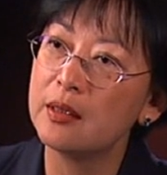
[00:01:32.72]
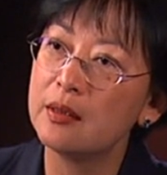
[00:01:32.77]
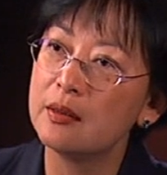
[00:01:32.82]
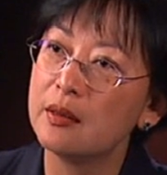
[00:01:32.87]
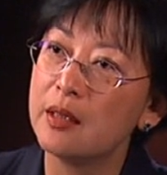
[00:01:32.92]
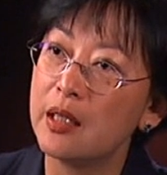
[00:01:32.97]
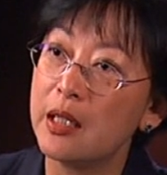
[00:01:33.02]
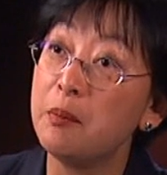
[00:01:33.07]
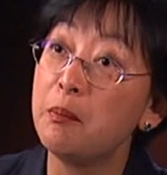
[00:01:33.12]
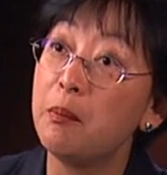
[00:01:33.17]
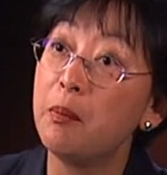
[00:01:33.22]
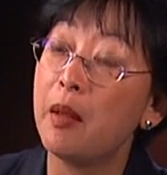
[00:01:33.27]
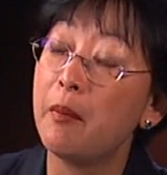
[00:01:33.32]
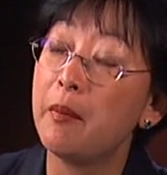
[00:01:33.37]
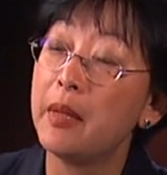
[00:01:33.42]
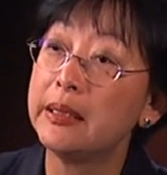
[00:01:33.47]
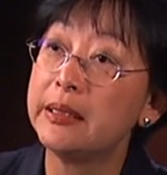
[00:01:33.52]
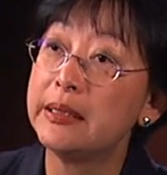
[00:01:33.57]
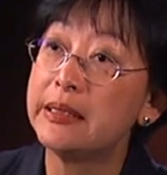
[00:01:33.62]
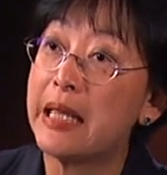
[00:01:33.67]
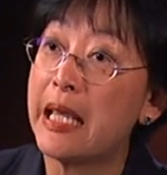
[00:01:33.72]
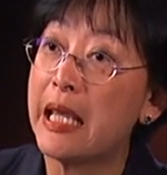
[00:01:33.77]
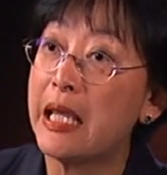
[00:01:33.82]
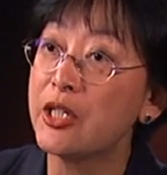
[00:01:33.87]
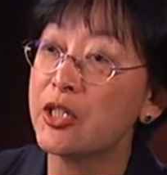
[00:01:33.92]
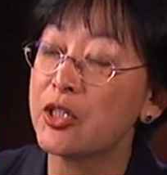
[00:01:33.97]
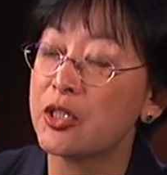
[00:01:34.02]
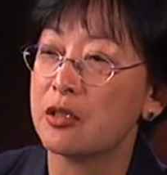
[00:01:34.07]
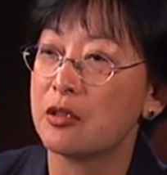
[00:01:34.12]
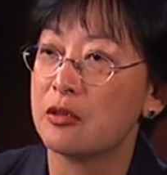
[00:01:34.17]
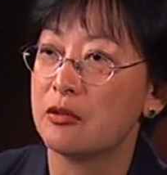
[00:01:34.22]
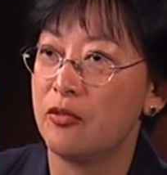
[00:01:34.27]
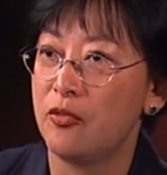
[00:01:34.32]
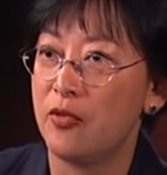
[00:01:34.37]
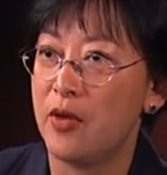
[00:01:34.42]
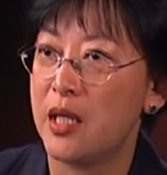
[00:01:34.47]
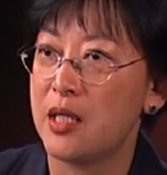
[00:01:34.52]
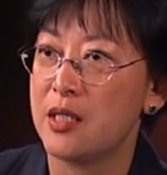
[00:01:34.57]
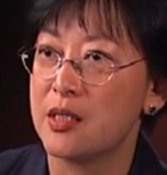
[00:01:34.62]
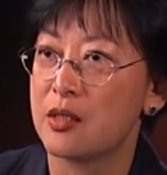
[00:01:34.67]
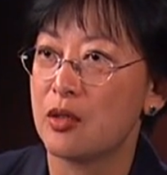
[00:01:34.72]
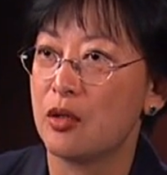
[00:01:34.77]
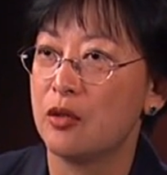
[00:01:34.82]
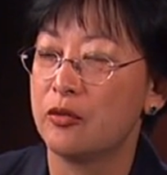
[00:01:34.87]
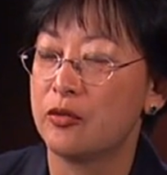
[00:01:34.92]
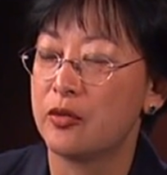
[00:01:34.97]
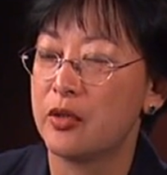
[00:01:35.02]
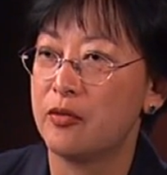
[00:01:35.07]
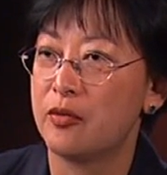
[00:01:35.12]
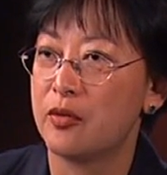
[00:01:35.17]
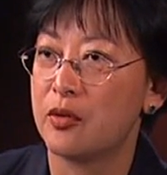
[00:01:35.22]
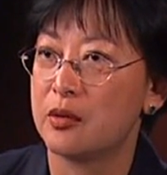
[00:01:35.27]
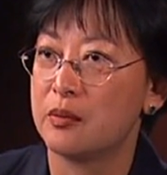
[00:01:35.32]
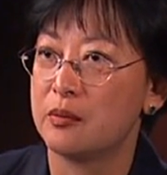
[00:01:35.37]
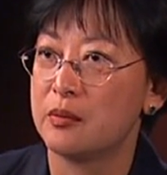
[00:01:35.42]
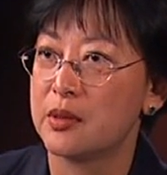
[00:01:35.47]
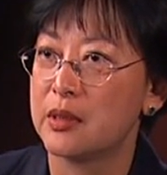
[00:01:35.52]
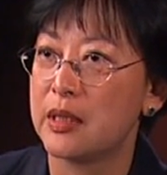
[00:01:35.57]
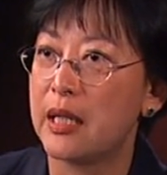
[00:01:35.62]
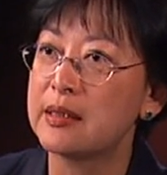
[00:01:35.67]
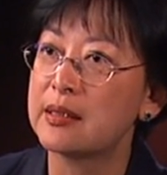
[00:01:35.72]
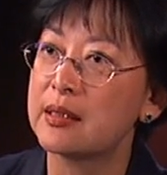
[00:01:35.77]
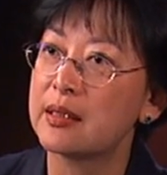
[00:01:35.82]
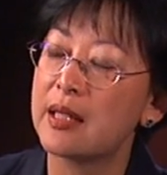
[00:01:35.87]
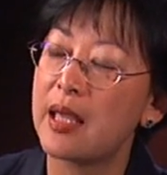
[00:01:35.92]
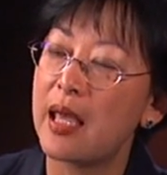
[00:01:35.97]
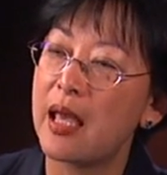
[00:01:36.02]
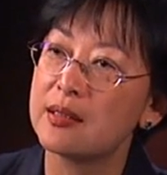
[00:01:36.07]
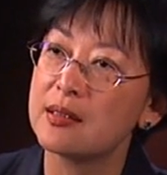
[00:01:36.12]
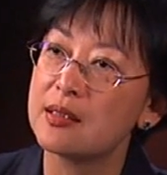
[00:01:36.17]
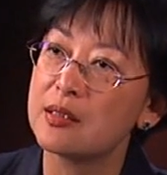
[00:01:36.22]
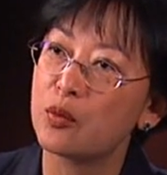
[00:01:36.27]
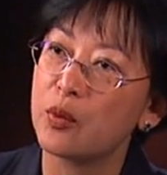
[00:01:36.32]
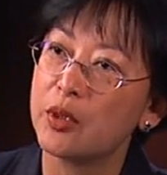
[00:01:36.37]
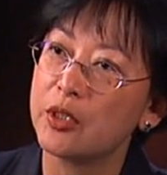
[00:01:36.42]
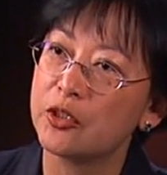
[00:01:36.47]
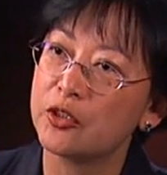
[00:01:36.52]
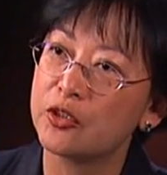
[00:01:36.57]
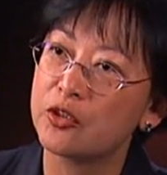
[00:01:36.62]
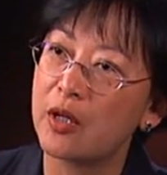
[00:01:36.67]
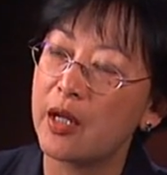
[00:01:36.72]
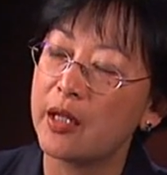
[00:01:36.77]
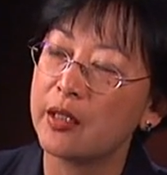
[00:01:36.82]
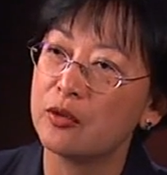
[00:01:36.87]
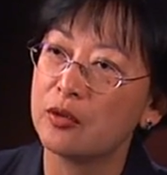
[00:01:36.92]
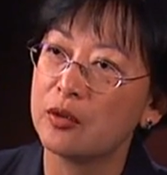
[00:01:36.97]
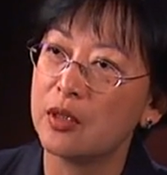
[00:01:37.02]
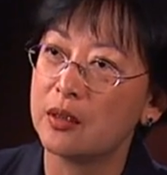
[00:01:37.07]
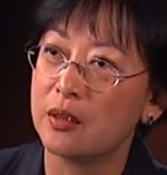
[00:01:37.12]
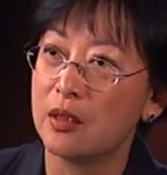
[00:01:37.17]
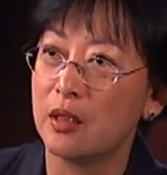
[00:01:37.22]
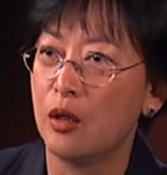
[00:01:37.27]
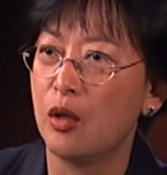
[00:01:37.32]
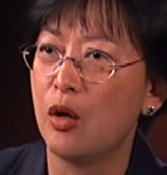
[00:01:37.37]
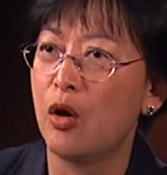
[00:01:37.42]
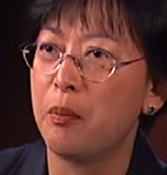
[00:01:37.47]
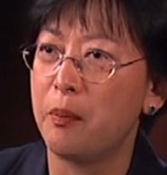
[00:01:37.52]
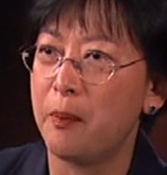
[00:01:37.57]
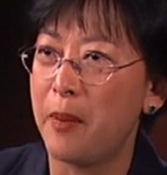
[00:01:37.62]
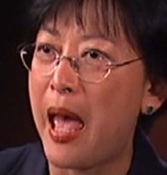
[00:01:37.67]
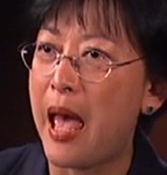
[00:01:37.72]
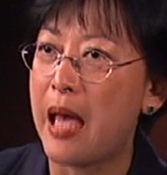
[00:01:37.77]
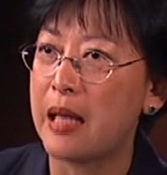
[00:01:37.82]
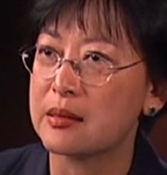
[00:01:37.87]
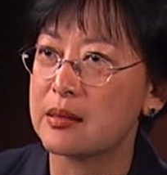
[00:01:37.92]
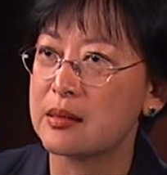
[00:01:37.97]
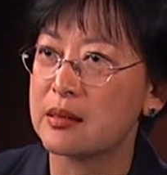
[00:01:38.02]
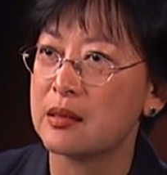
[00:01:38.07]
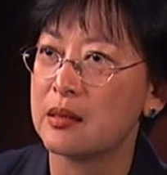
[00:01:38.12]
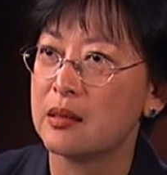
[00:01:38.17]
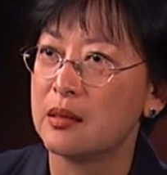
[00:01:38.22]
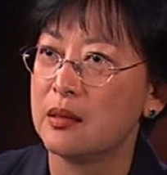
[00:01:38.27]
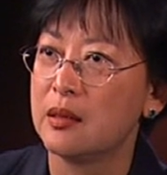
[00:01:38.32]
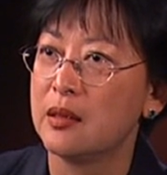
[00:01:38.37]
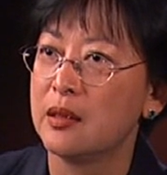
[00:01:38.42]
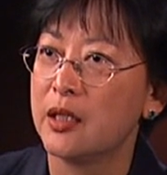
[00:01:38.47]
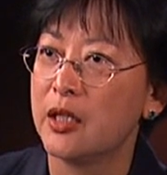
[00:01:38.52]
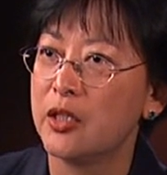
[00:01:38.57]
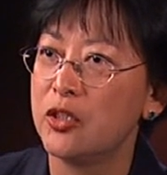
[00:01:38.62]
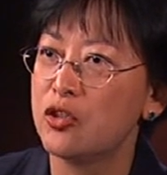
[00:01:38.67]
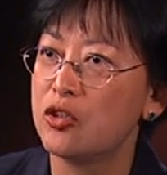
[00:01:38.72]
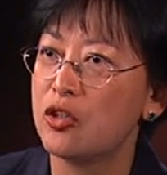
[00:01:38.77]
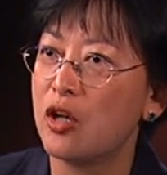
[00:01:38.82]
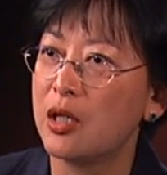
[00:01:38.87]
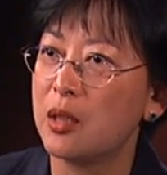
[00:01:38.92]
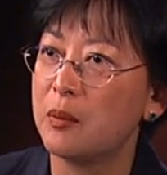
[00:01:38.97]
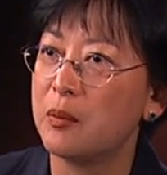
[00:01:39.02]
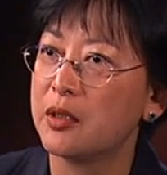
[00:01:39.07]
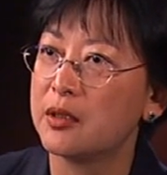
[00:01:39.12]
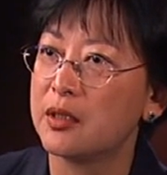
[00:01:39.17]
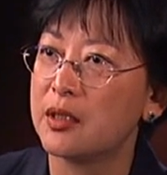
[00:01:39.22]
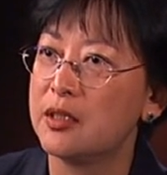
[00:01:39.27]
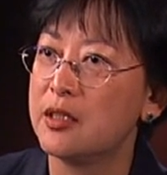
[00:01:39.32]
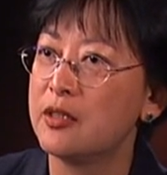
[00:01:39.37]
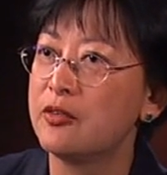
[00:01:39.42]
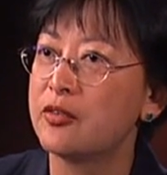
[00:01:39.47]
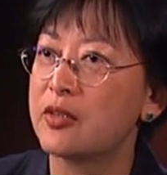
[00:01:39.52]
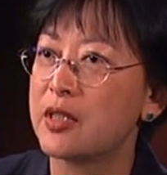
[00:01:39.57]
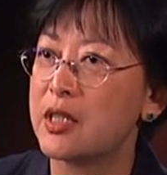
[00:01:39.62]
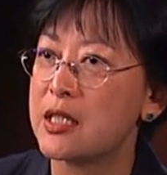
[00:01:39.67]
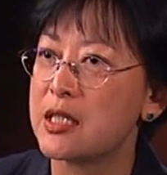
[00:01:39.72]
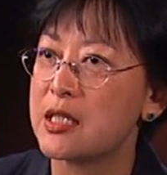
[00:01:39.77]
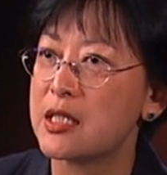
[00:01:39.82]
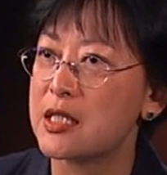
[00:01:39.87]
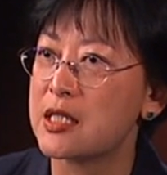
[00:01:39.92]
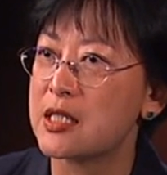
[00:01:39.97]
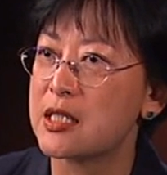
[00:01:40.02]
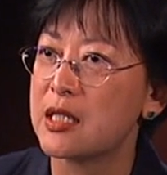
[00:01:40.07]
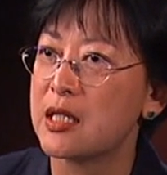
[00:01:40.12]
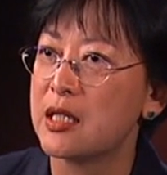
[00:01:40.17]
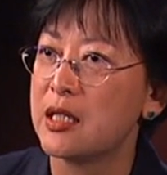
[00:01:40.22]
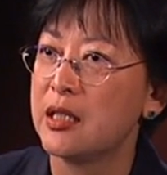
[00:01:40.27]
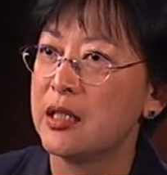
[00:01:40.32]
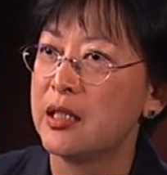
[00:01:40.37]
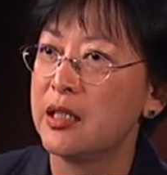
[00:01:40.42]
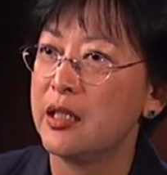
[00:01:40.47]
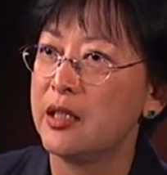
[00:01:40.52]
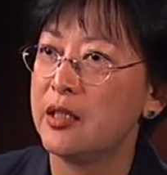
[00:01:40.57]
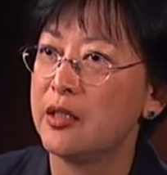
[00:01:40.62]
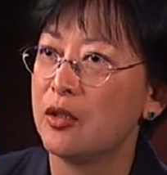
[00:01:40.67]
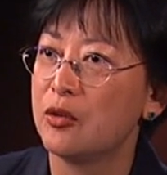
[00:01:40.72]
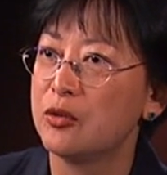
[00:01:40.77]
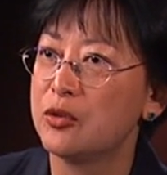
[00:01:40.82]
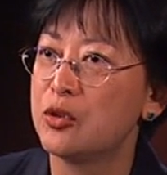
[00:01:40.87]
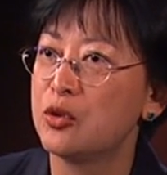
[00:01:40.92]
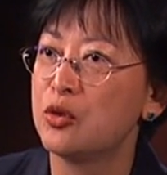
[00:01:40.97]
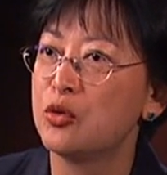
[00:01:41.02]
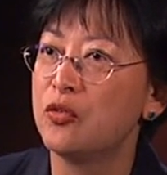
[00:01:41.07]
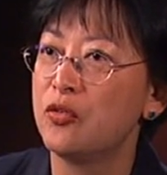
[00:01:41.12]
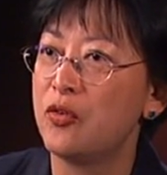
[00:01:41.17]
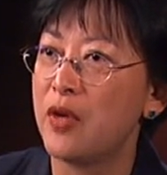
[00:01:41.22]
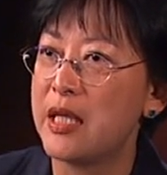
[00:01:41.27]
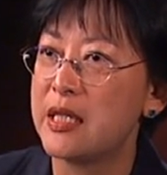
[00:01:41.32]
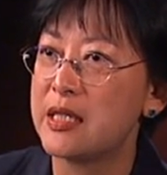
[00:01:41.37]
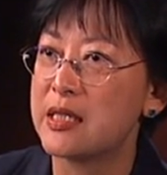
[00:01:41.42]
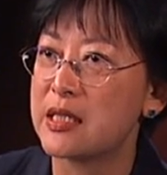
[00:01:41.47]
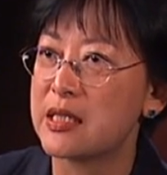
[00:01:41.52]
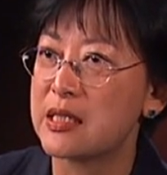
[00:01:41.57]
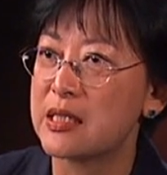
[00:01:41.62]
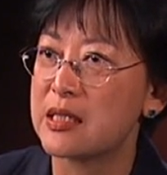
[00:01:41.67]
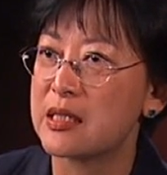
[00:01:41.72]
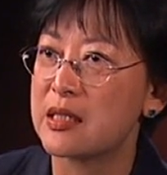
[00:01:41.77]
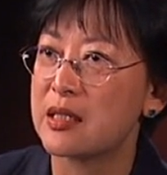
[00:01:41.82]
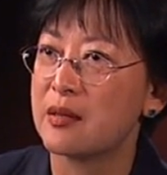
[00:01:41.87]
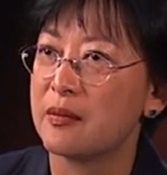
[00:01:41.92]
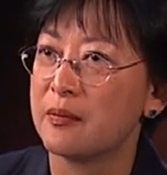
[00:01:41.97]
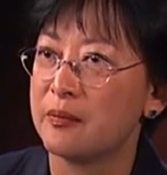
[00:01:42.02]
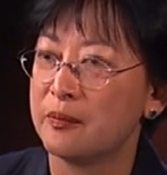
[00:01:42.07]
in the implementation phase of reforms, as against when you're trying to get the law passed? Can you talk about the difference in those two phases?